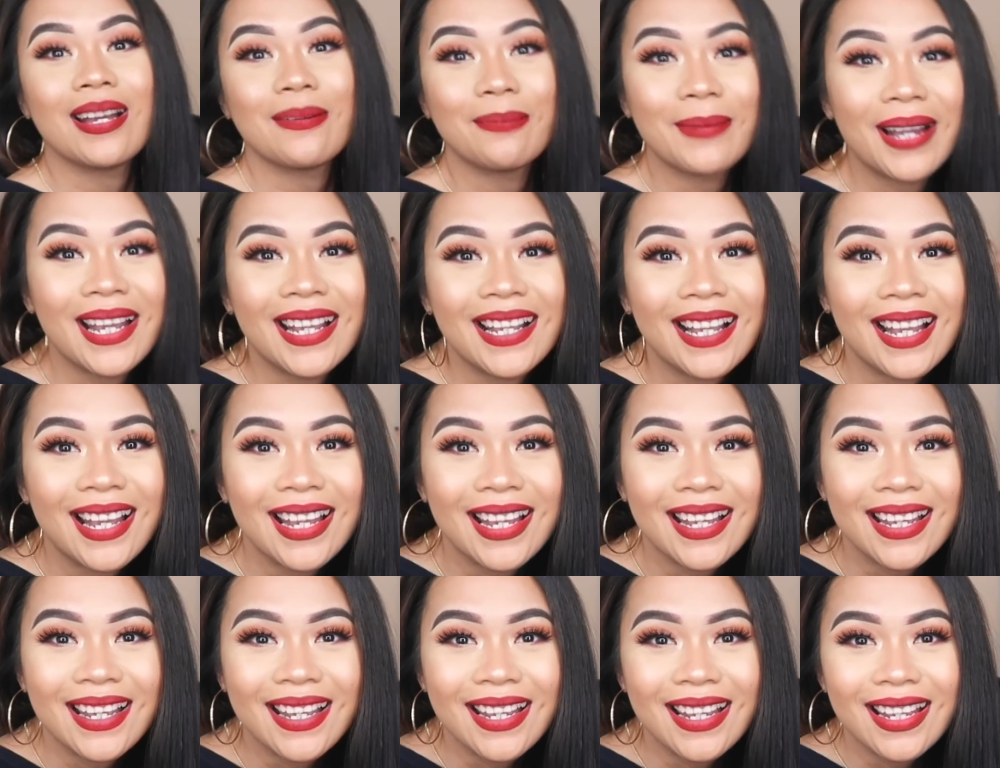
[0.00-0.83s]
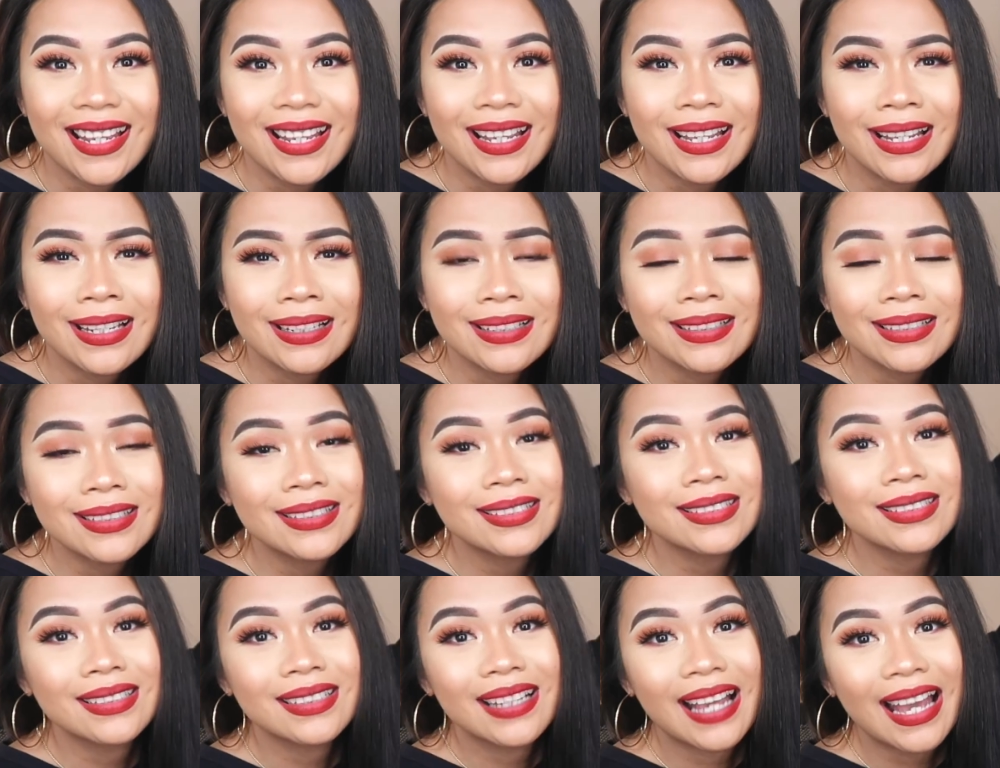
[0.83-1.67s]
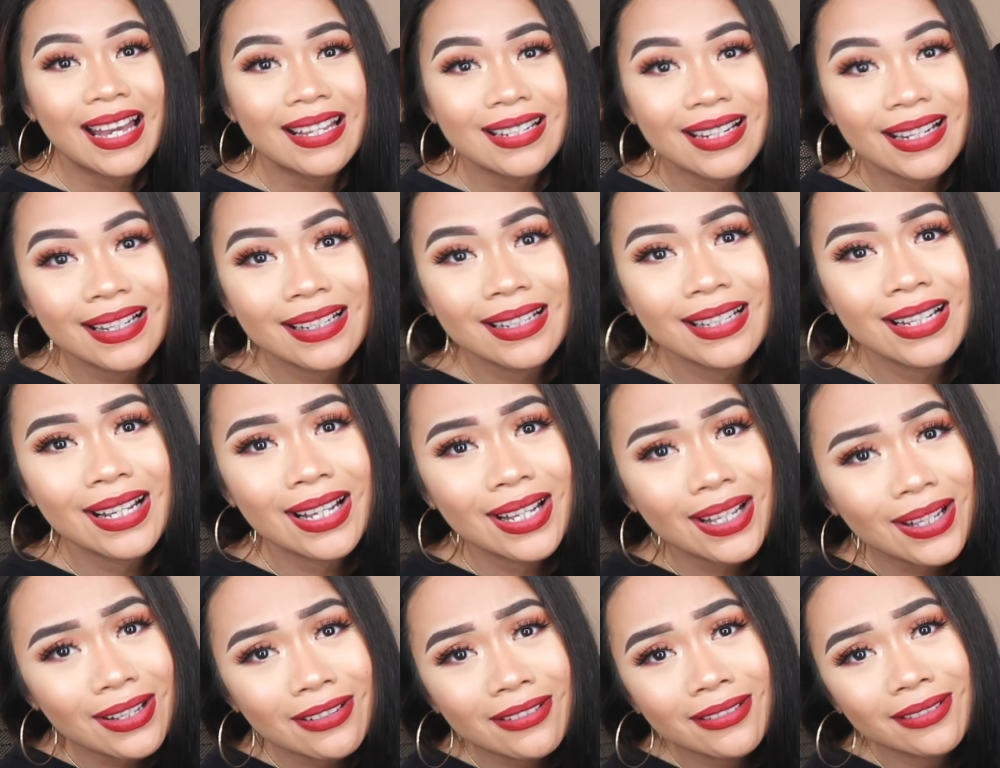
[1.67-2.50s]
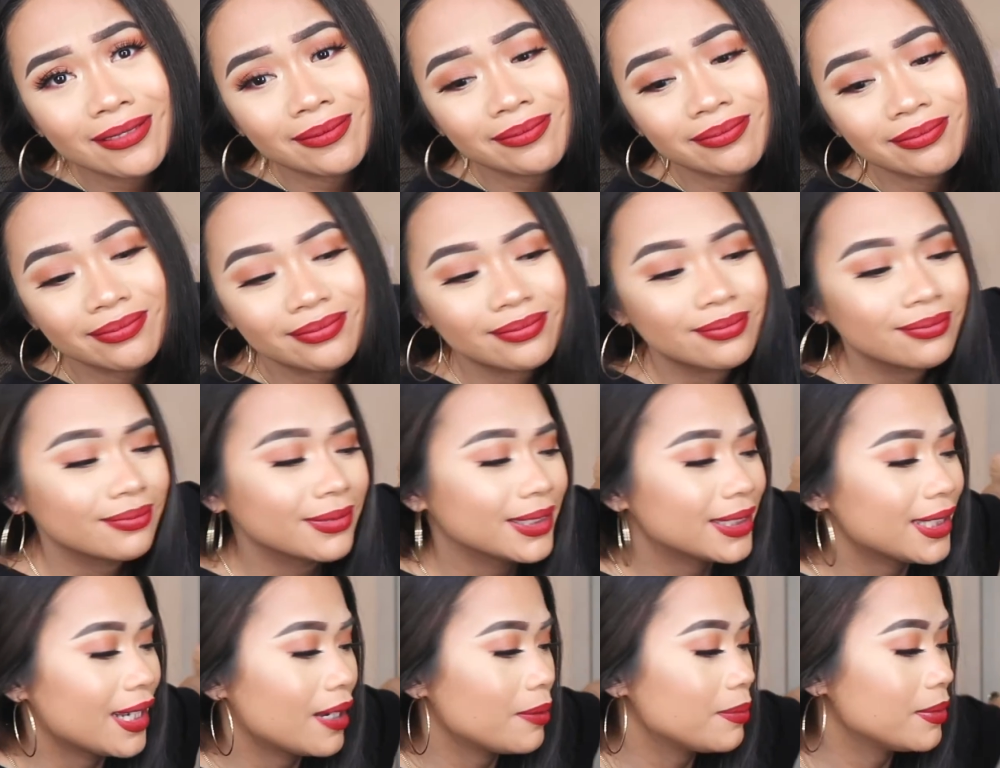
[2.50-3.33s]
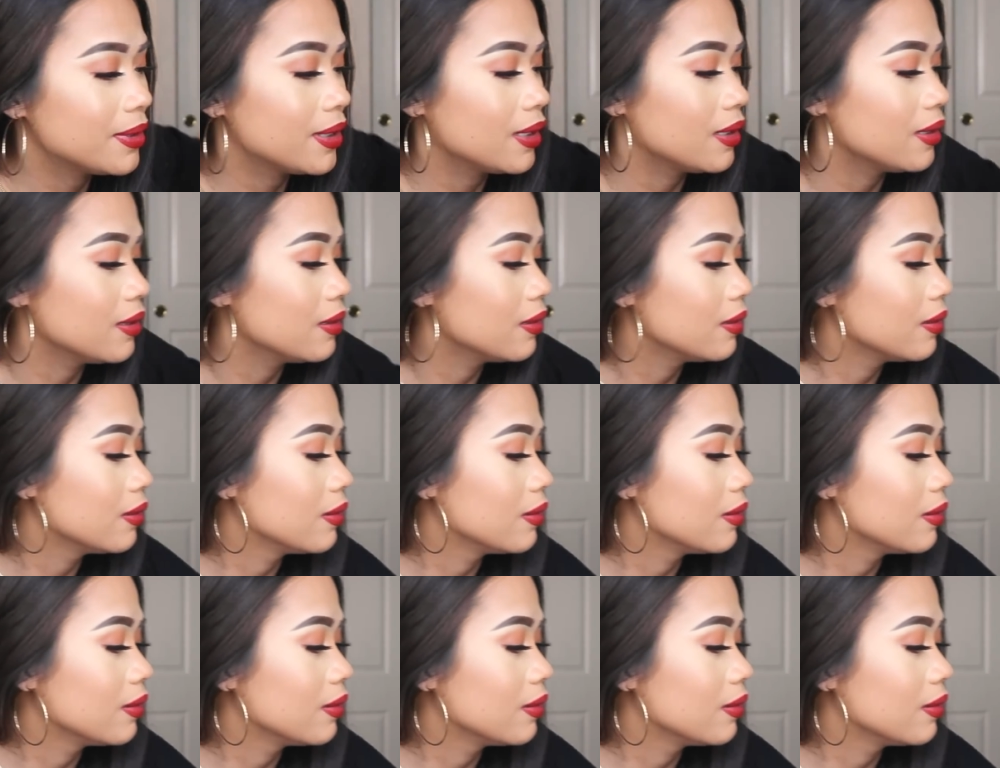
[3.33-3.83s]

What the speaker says: Bye guys, gotta go. What time is it?